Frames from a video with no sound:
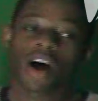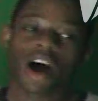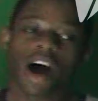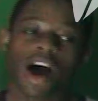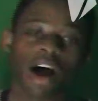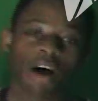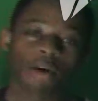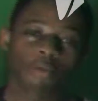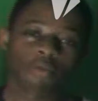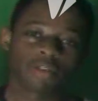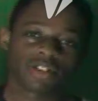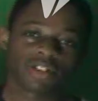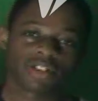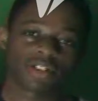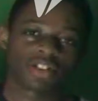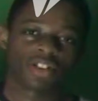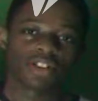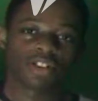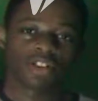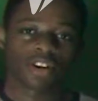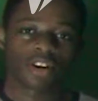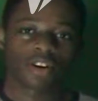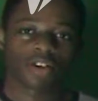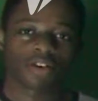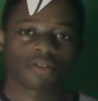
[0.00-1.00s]
I was,
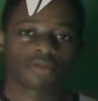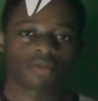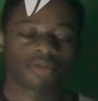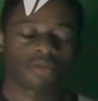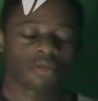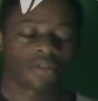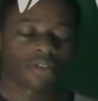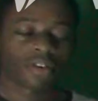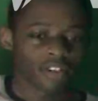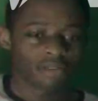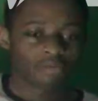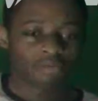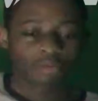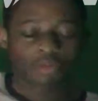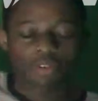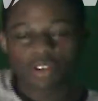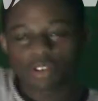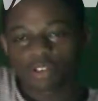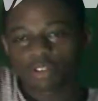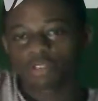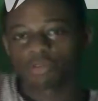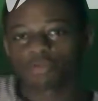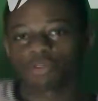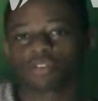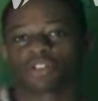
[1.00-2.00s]
you know, we are
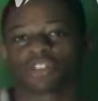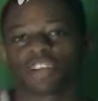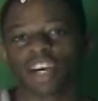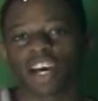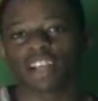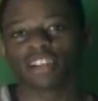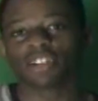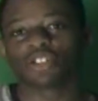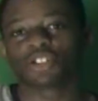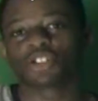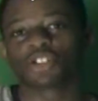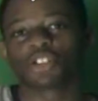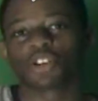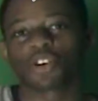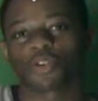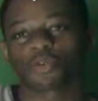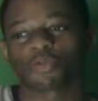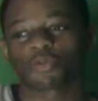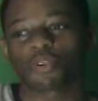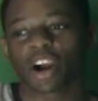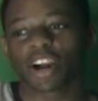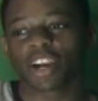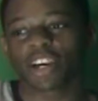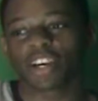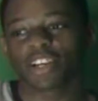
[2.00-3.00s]
gonna do a talent show,
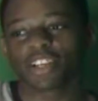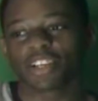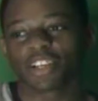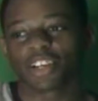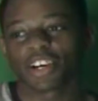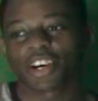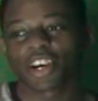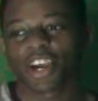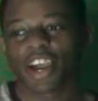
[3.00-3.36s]
right?